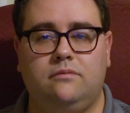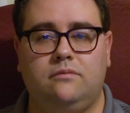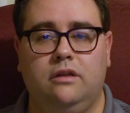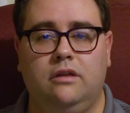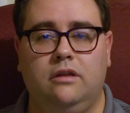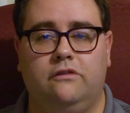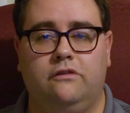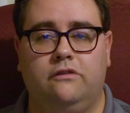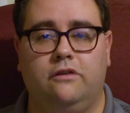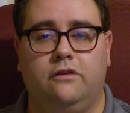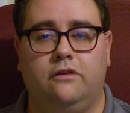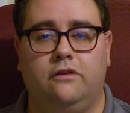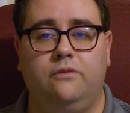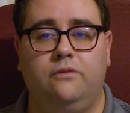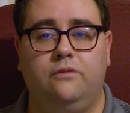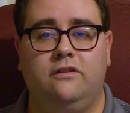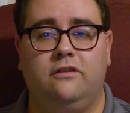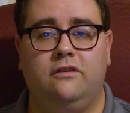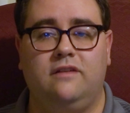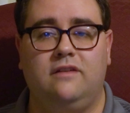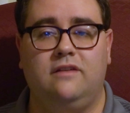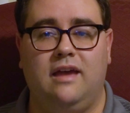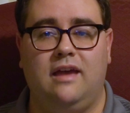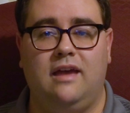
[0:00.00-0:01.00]
So
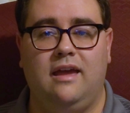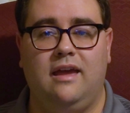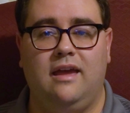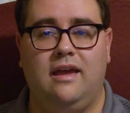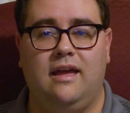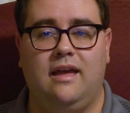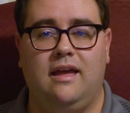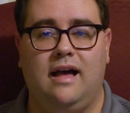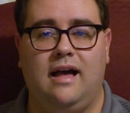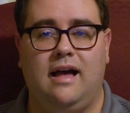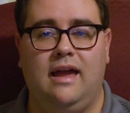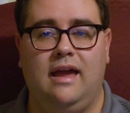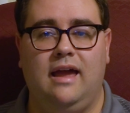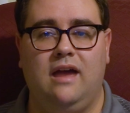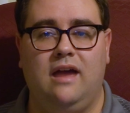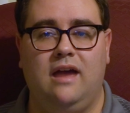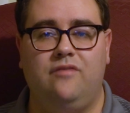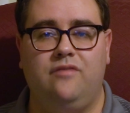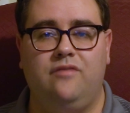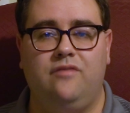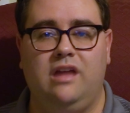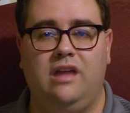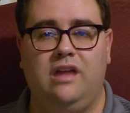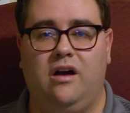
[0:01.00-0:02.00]
today, I
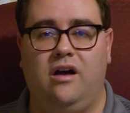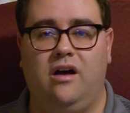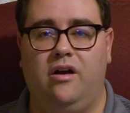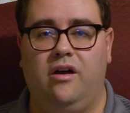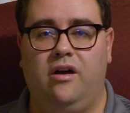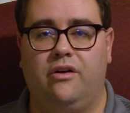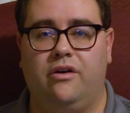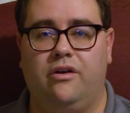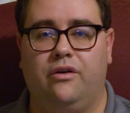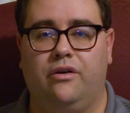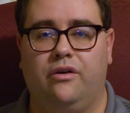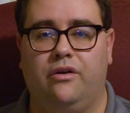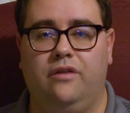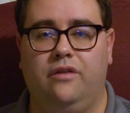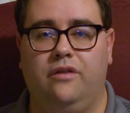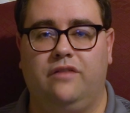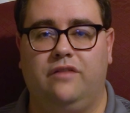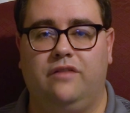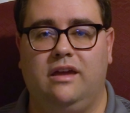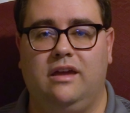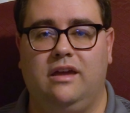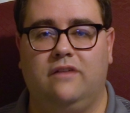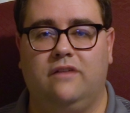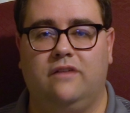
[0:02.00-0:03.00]
have the honor
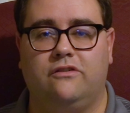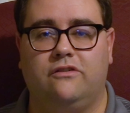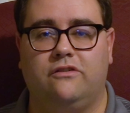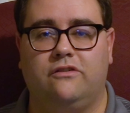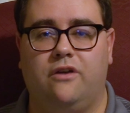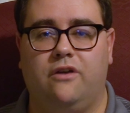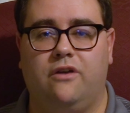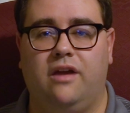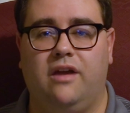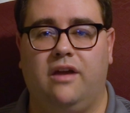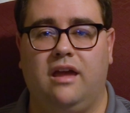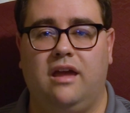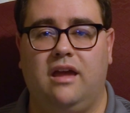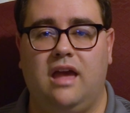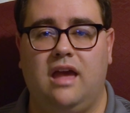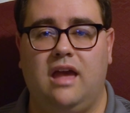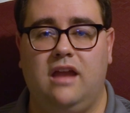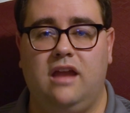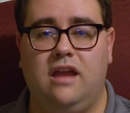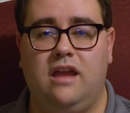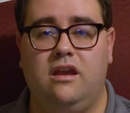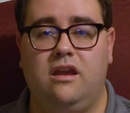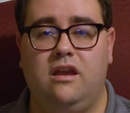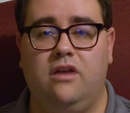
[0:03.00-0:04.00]
of kickstarting
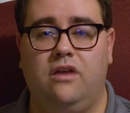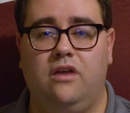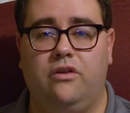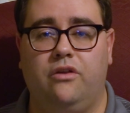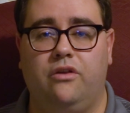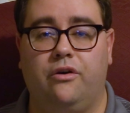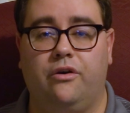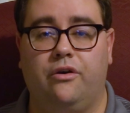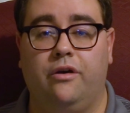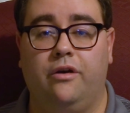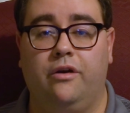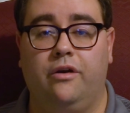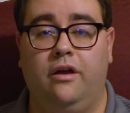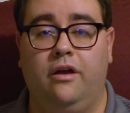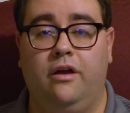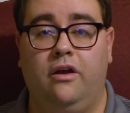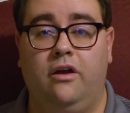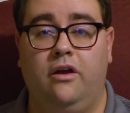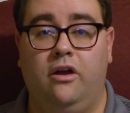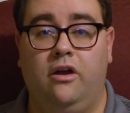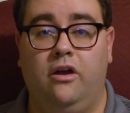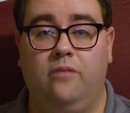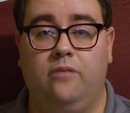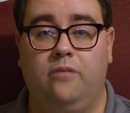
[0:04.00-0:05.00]
another
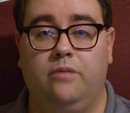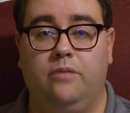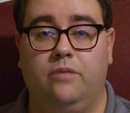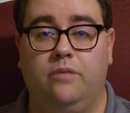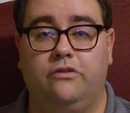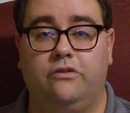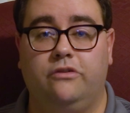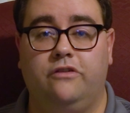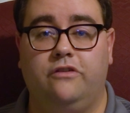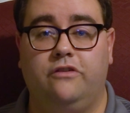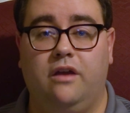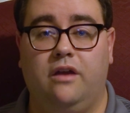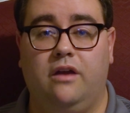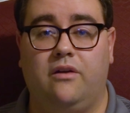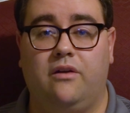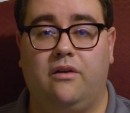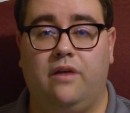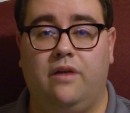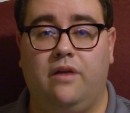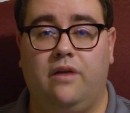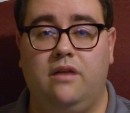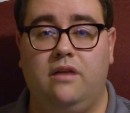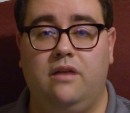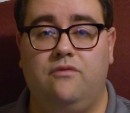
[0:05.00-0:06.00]
Most
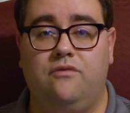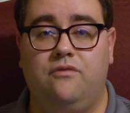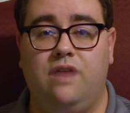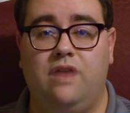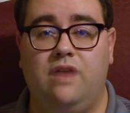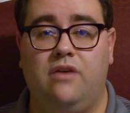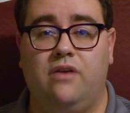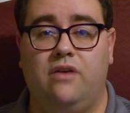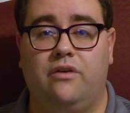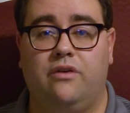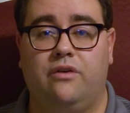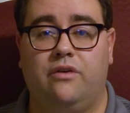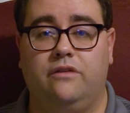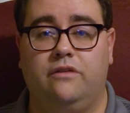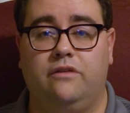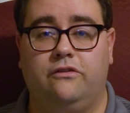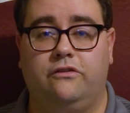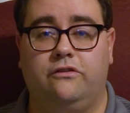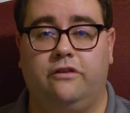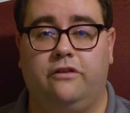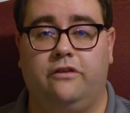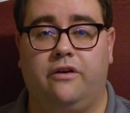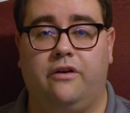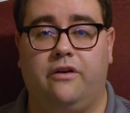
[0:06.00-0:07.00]
Decorated Veterans
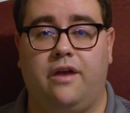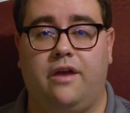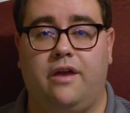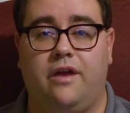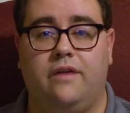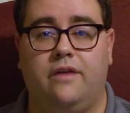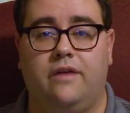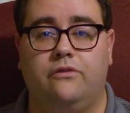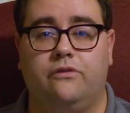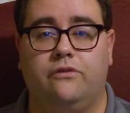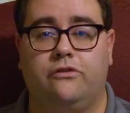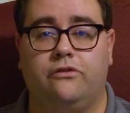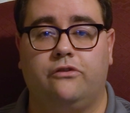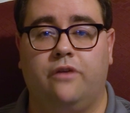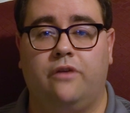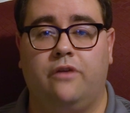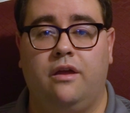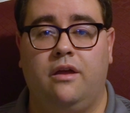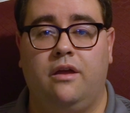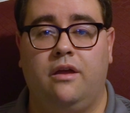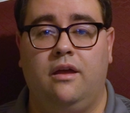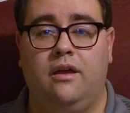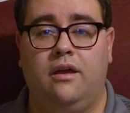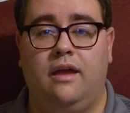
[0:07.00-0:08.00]
series.
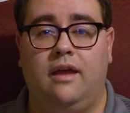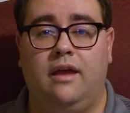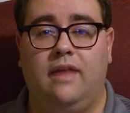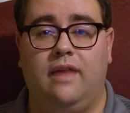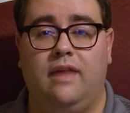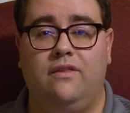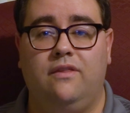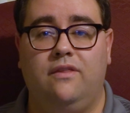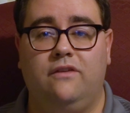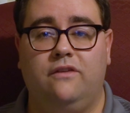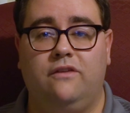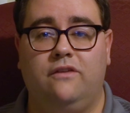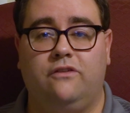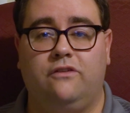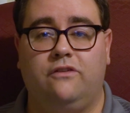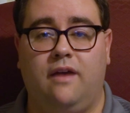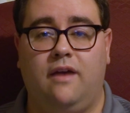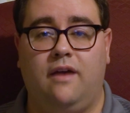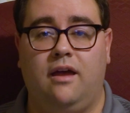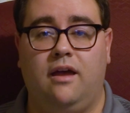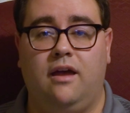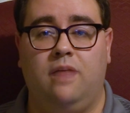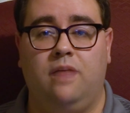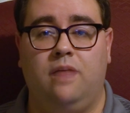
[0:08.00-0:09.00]
And this
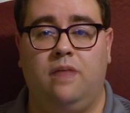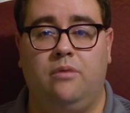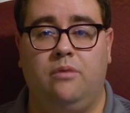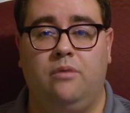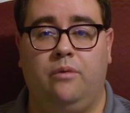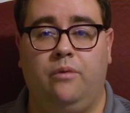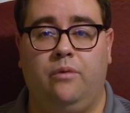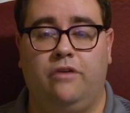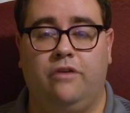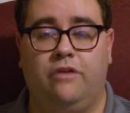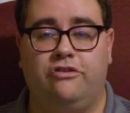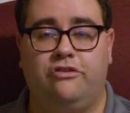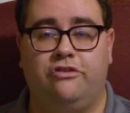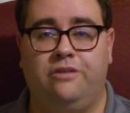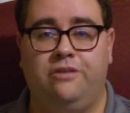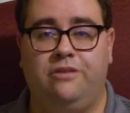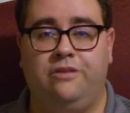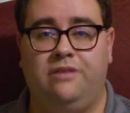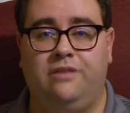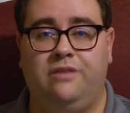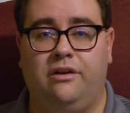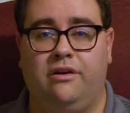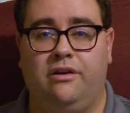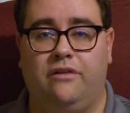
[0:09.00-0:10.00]
time, we are
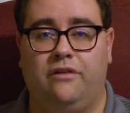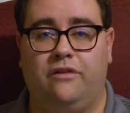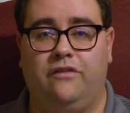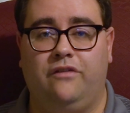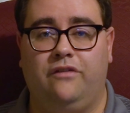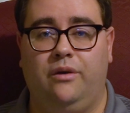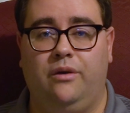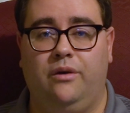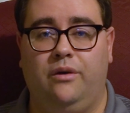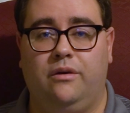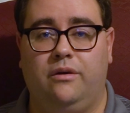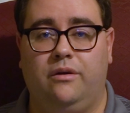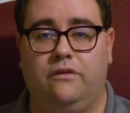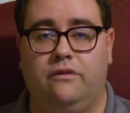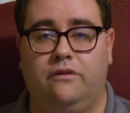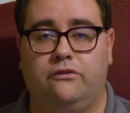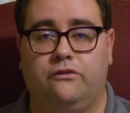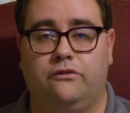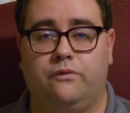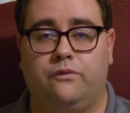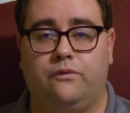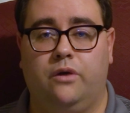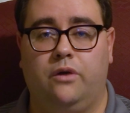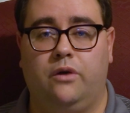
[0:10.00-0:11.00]
shifting our
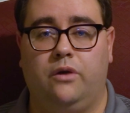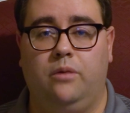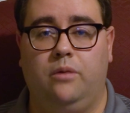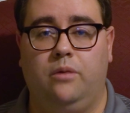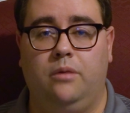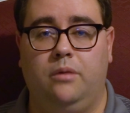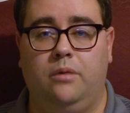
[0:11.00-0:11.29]
focus from